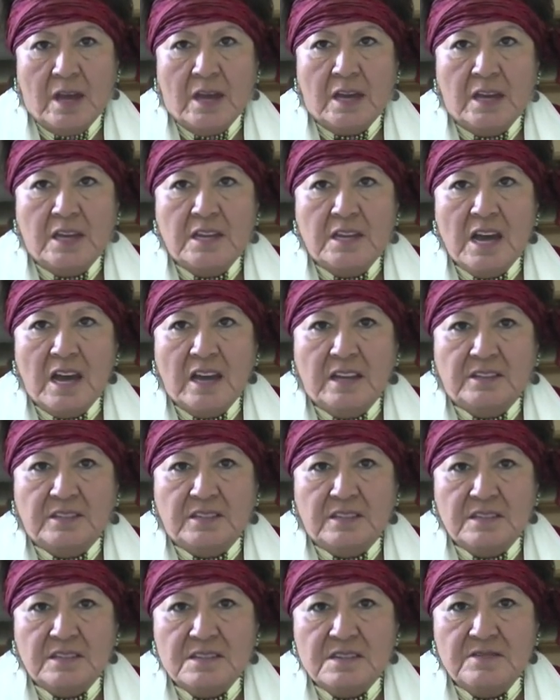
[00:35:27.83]
it has
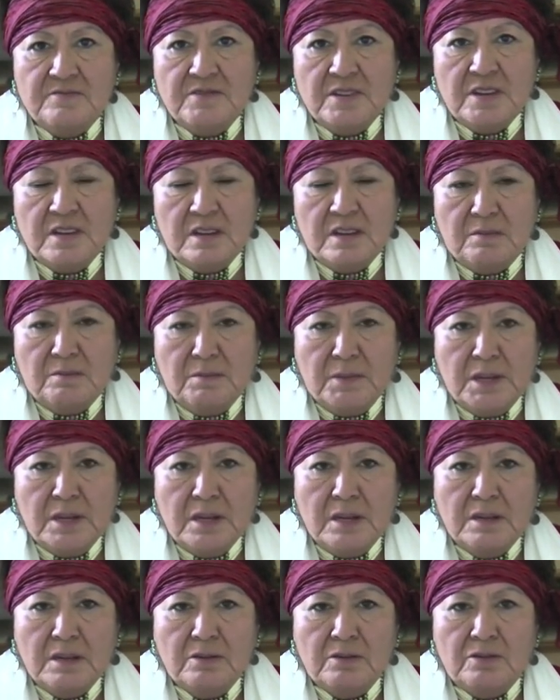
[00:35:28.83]
significant
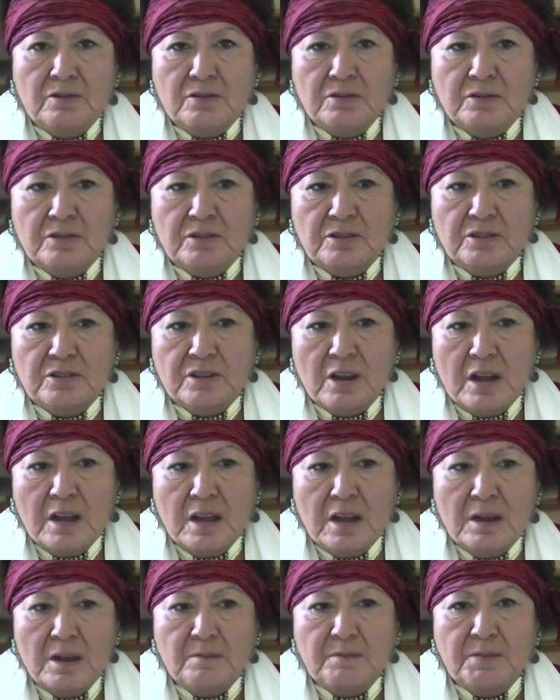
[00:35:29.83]
meaning to the
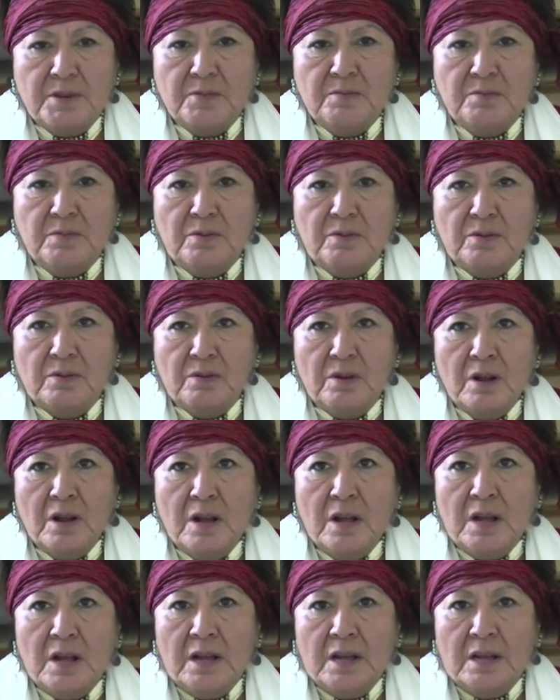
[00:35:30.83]
Cheyenne people
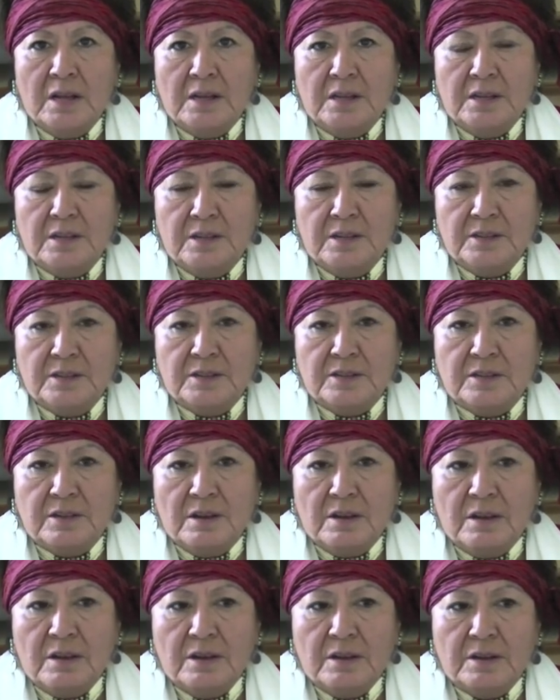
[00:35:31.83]
it is
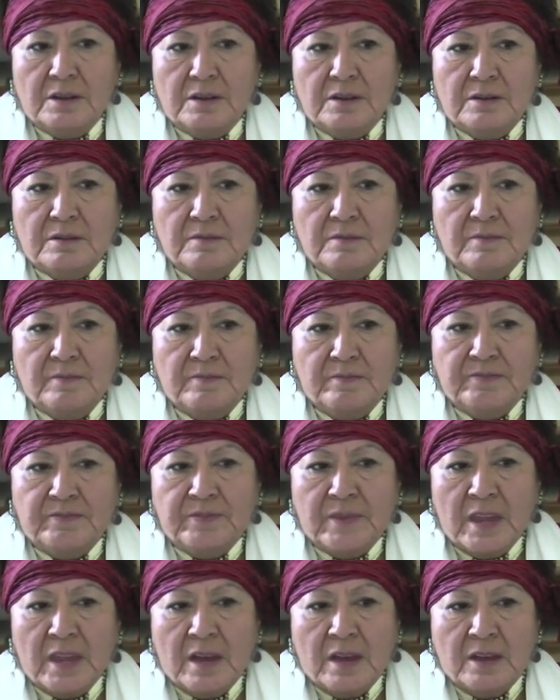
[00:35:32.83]
uh,
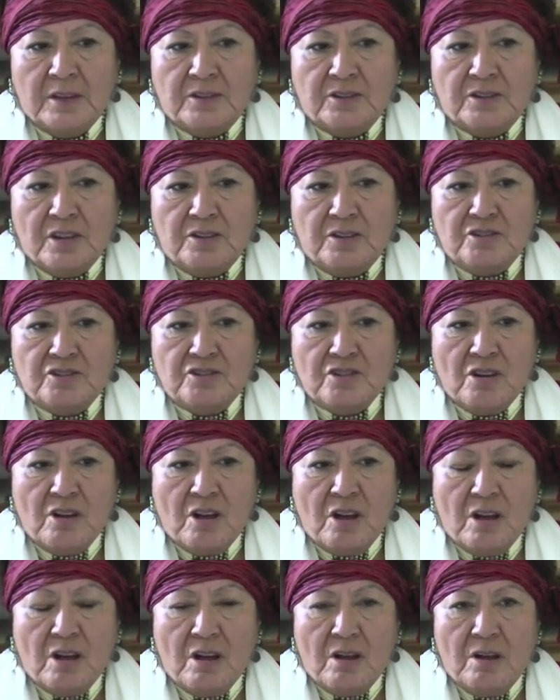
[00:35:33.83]
such a
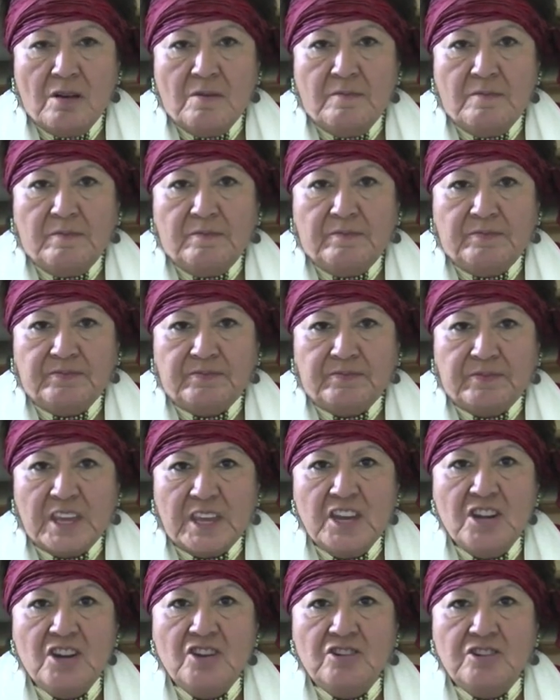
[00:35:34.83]
um,
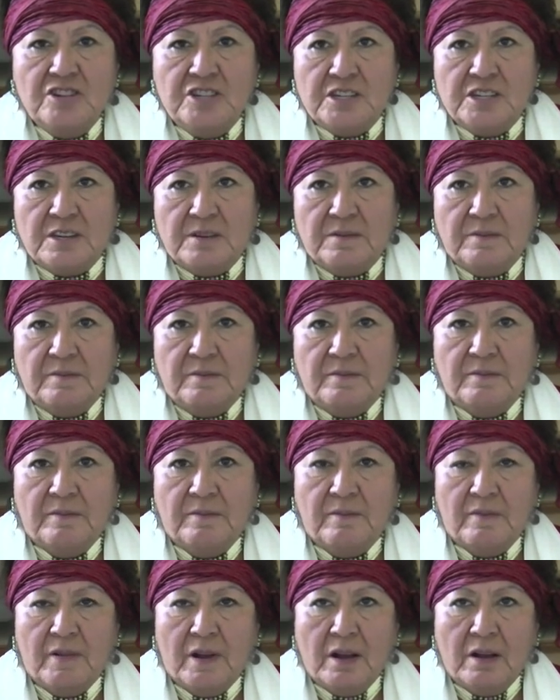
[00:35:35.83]
energy
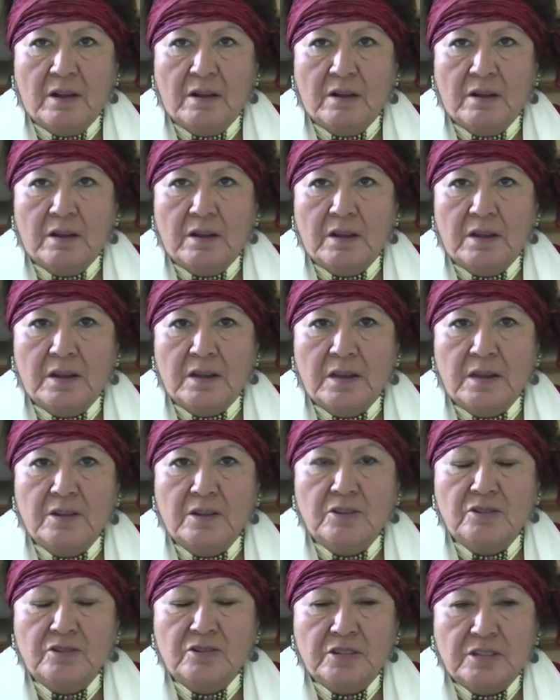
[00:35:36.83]
uh, an
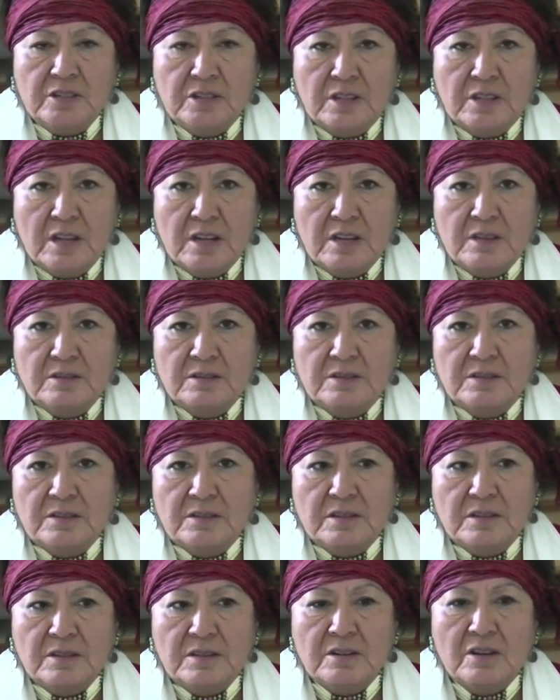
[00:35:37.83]
energy that is
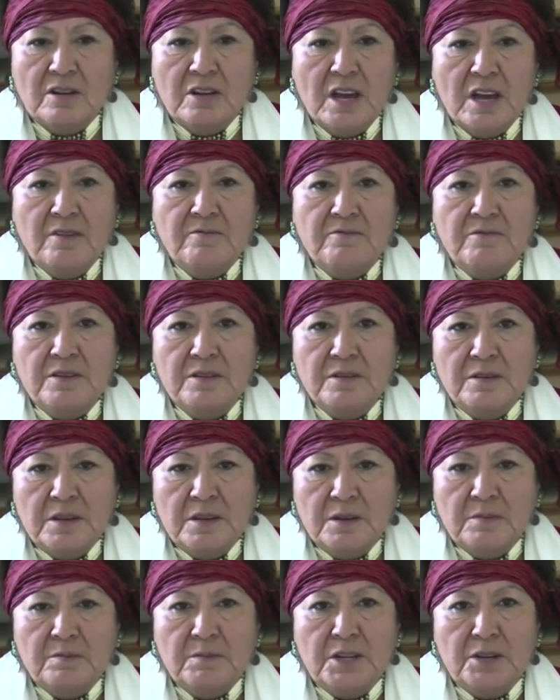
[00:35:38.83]
in every
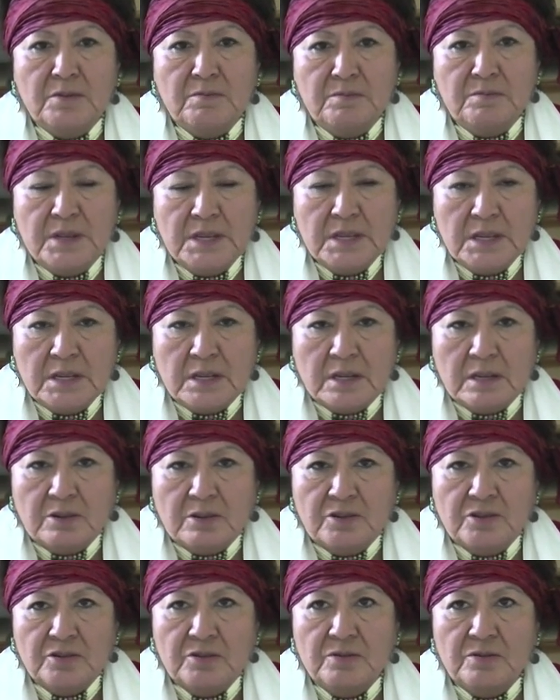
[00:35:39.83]
human being
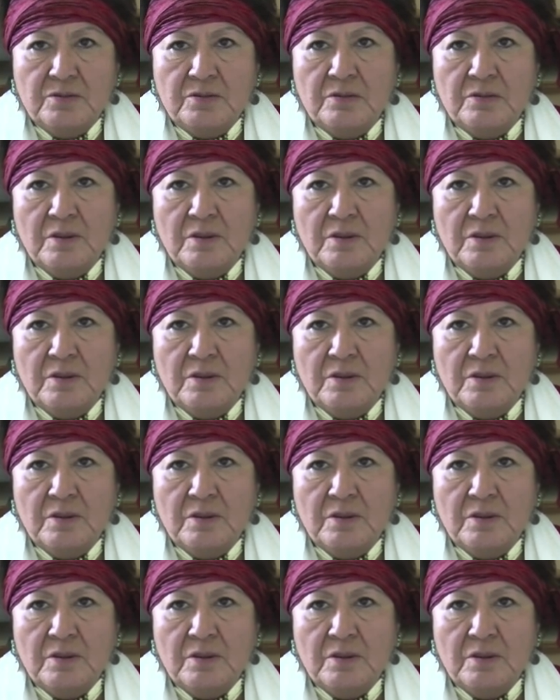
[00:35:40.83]
too